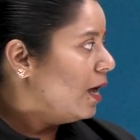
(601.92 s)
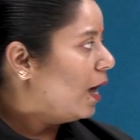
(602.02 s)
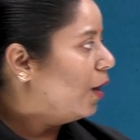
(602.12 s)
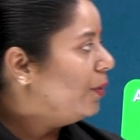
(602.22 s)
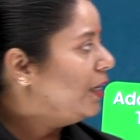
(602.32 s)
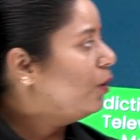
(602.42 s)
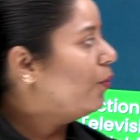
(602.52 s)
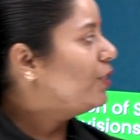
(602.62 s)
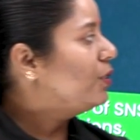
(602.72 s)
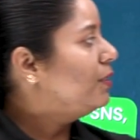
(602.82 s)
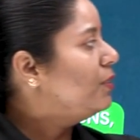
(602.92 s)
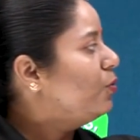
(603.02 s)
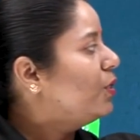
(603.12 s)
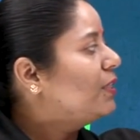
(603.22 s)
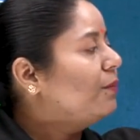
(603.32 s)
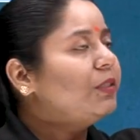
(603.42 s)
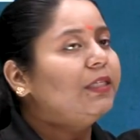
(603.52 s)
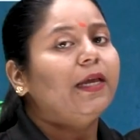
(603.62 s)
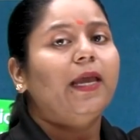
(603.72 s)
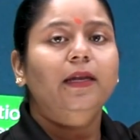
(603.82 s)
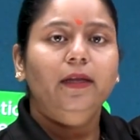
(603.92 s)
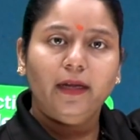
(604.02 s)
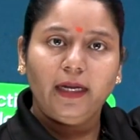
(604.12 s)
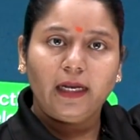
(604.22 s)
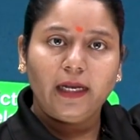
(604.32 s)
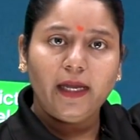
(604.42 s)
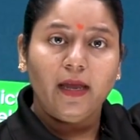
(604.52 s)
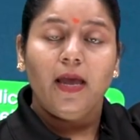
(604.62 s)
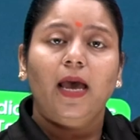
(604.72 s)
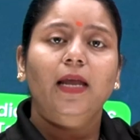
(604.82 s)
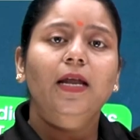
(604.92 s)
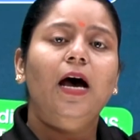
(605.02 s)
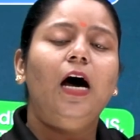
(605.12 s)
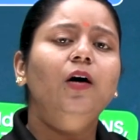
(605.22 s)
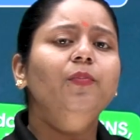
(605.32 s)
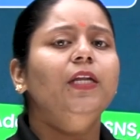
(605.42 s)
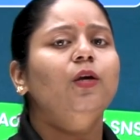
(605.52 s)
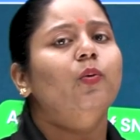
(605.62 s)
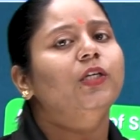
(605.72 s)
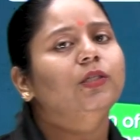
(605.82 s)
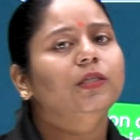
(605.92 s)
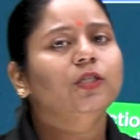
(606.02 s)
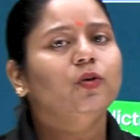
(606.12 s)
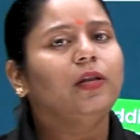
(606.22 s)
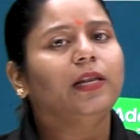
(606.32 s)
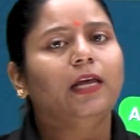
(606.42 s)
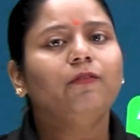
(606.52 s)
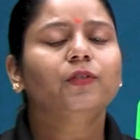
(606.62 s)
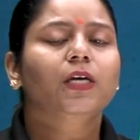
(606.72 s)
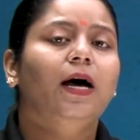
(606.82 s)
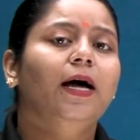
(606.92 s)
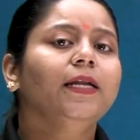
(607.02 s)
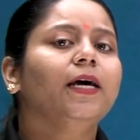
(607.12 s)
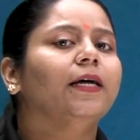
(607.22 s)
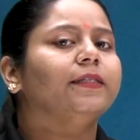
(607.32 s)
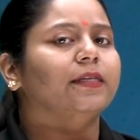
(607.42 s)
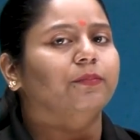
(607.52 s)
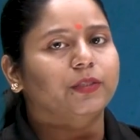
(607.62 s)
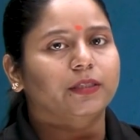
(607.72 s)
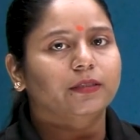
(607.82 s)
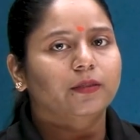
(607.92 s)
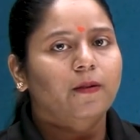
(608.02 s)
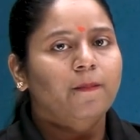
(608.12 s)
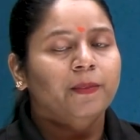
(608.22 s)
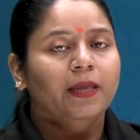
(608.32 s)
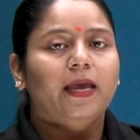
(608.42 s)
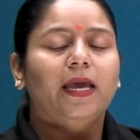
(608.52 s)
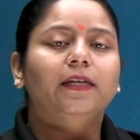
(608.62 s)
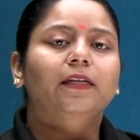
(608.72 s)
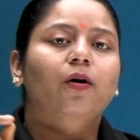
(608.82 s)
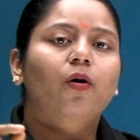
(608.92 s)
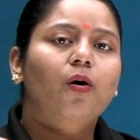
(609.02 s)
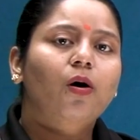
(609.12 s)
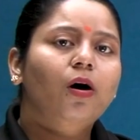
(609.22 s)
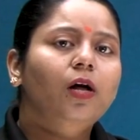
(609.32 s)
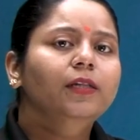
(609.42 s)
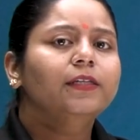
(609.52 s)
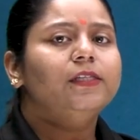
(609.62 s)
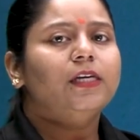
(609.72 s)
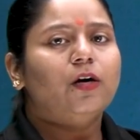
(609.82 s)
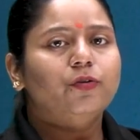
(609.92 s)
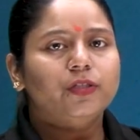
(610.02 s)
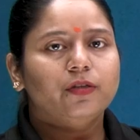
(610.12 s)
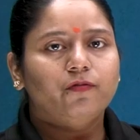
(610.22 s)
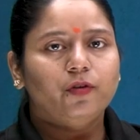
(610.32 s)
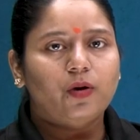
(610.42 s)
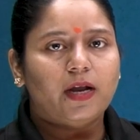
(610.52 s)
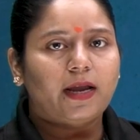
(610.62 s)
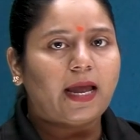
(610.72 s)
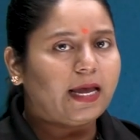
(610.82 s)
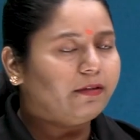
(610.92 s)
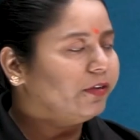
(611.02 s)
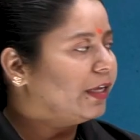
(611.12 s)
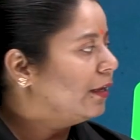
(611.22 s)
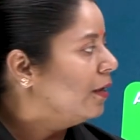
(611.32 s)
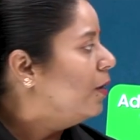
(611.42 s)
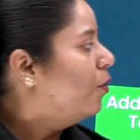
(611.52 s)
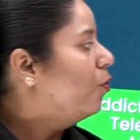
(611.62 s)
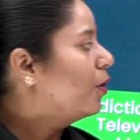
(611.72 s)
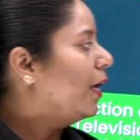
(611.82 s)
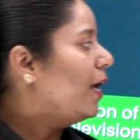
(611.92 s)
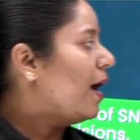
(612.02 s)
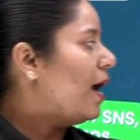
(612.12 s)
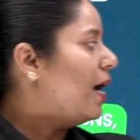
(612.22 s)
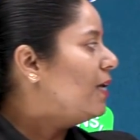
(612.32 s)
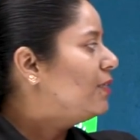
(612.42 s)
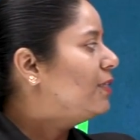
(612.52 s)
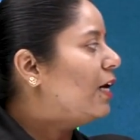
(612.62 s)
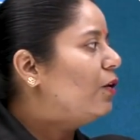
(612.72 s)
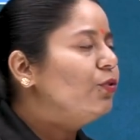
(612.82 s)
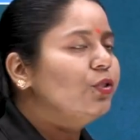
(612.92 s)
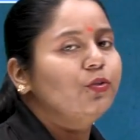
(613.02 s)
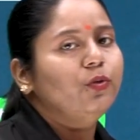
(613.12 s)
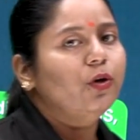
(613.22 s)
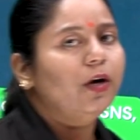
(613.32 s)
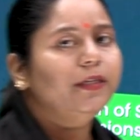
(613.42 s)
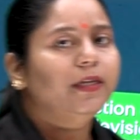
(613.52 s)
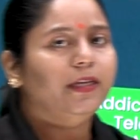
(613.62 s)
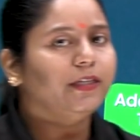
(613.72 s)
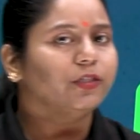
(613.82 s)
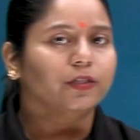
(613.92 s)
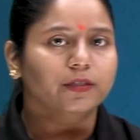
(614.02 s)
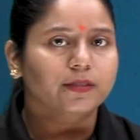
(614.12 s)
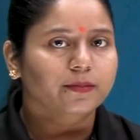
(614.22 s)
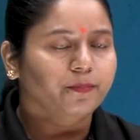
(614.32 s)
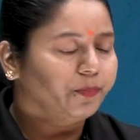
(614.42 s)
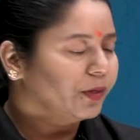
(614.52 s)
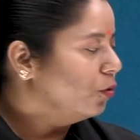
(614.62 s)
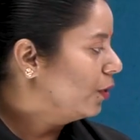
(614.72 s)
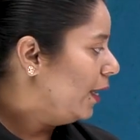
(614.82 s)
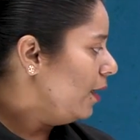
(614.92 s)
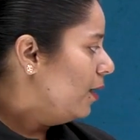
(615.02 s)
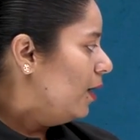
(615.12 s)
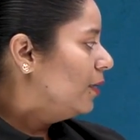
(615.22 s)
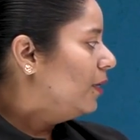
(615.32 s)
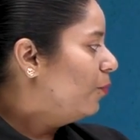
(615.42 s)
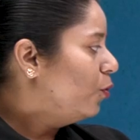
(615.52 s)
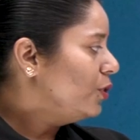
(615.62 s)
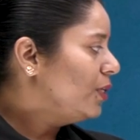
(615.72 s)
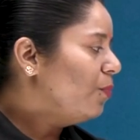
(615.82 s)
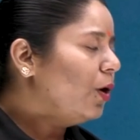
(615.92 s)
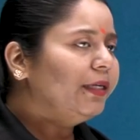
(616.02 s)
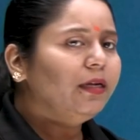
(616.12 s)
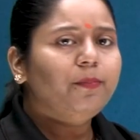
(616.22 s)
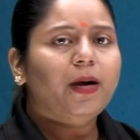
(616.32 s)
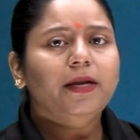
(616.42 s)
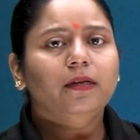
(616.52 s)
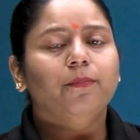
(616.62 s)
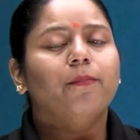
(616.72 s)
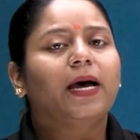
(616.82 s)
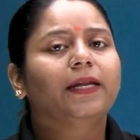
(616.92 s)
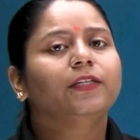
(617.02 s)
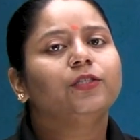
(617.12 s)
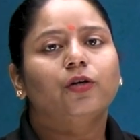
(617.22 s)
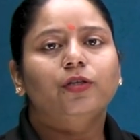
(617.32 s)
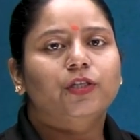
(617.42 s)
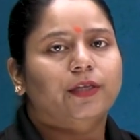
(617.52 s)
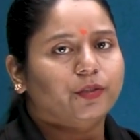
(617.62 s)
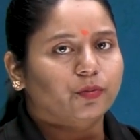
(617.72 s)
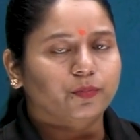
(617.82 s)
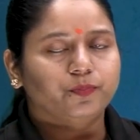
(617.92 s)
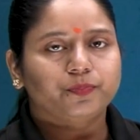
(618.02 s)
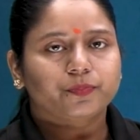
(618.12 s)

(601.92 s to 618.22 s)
how many questions you attempted incorrectly, and how many questions you left unattempted. And all the doubts if you are having, okay, ask doubts to your teachers. Okay, the most important part, manage your schedule.